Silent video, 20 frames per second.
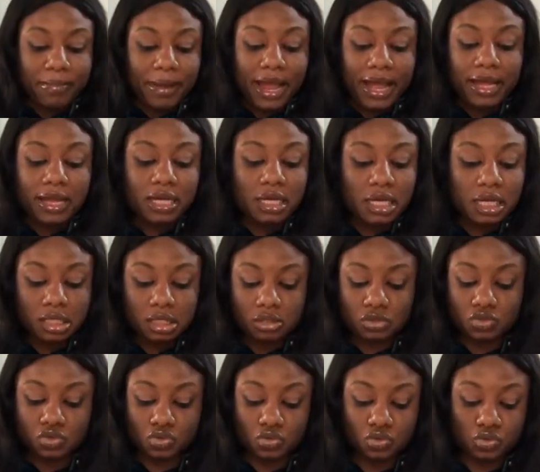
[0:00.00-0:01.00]
bag
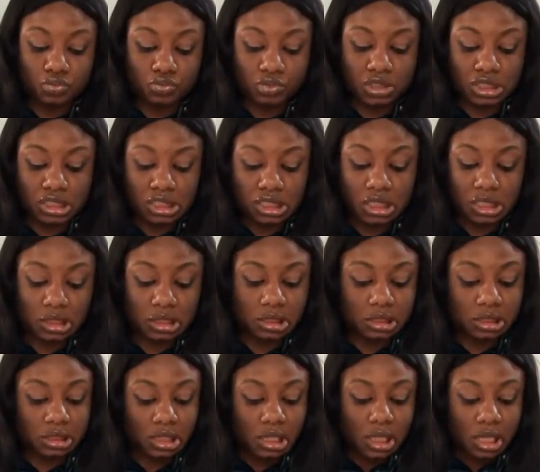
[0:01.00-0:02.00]
to go with
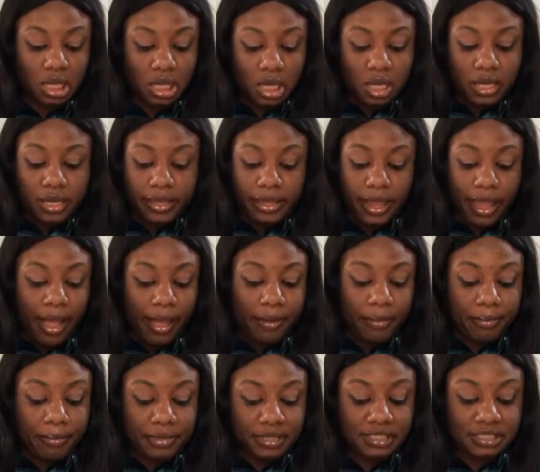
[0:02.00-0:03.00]
it. Yeah,
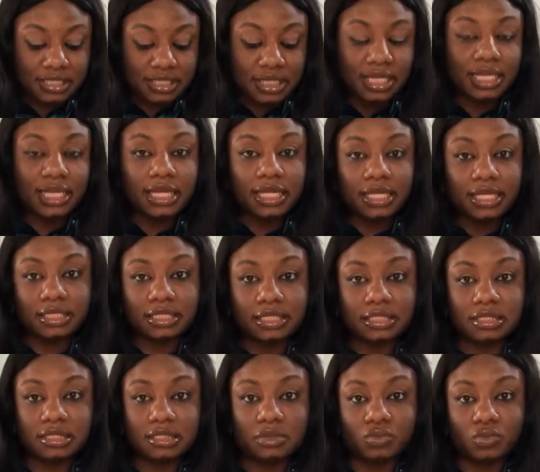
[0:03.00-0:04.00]
basically
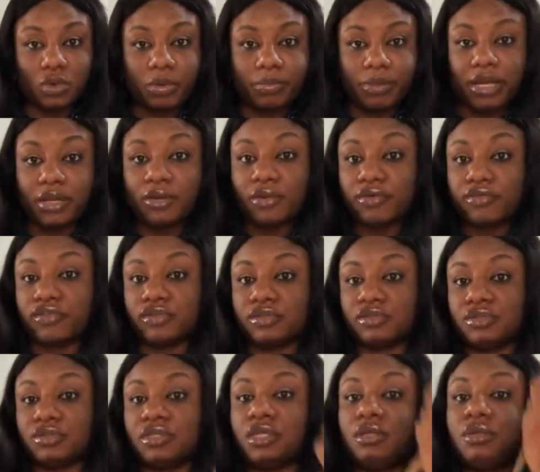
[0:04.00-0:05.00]
this is what my look for
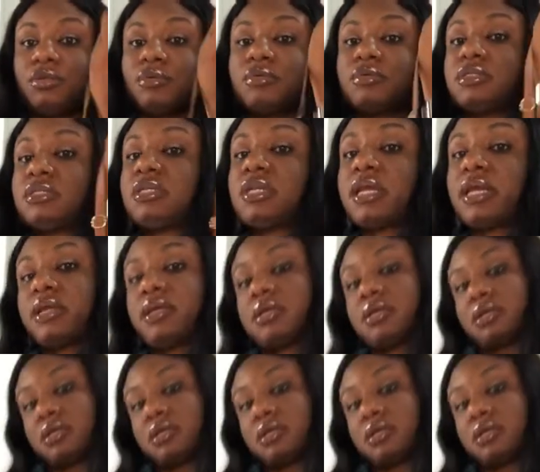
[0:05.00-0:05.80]
today looks like.